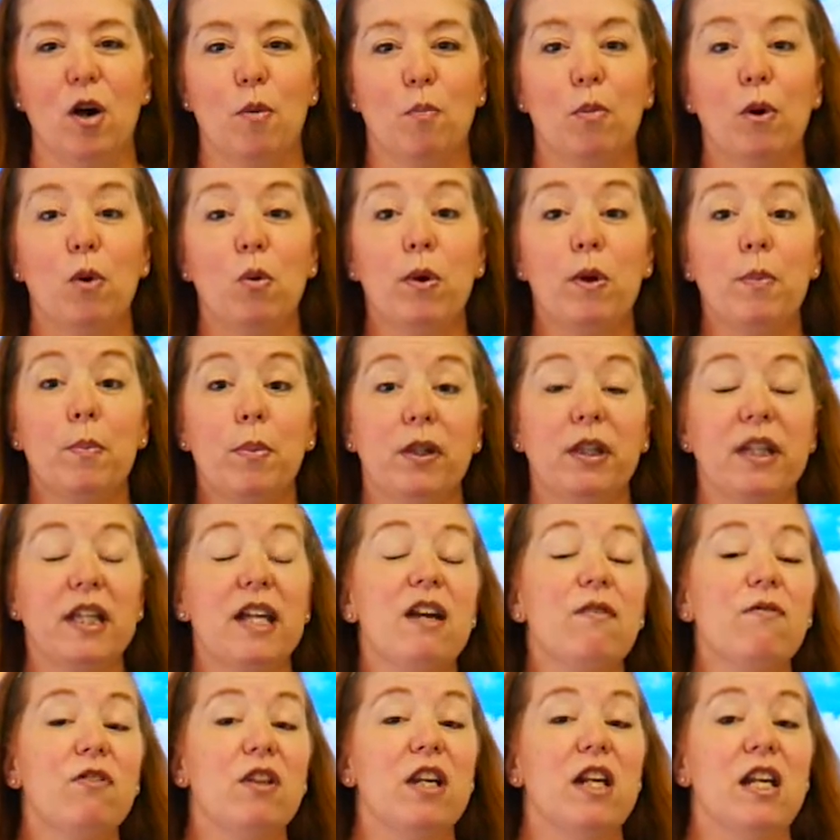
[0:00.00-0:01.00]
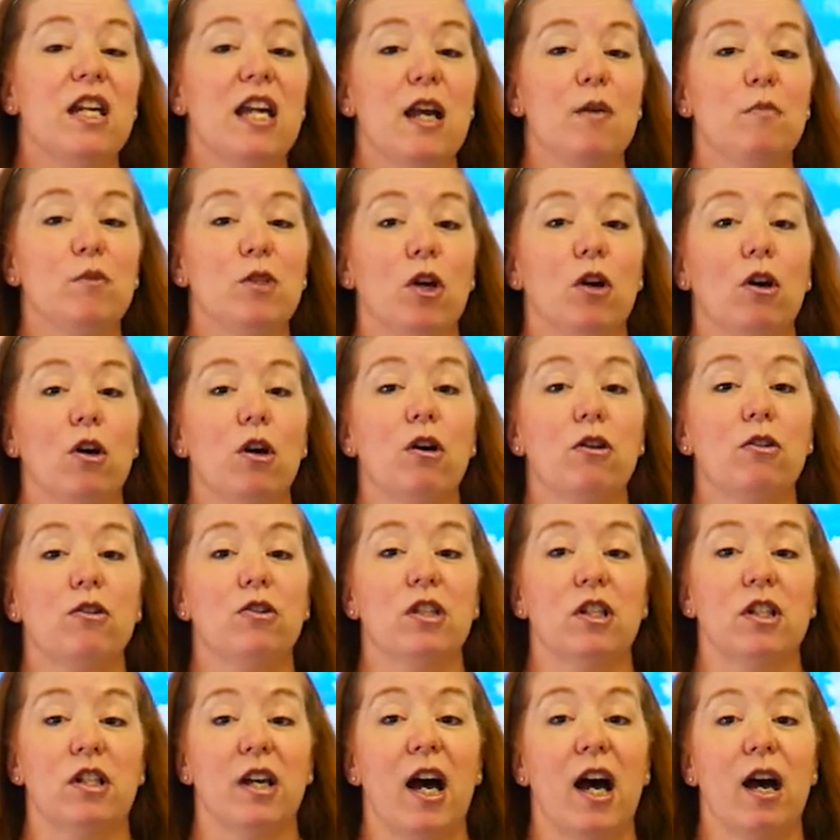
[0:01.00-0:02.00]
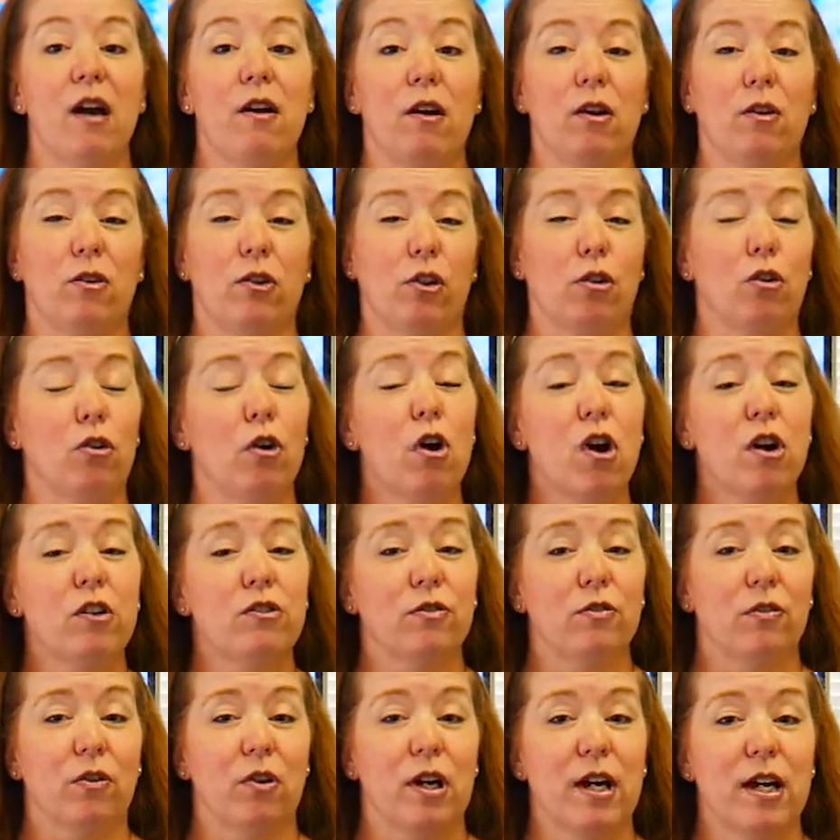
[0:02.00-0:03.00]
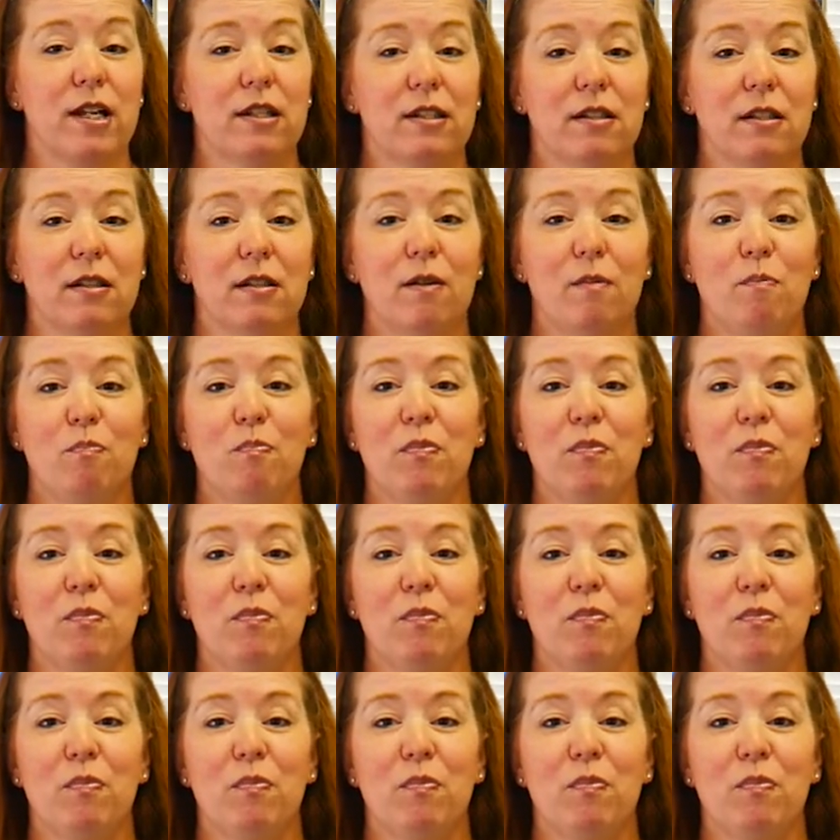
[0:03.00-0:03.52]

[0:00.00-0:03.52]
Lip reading: But we believe that he came to earth to die on the cross for us.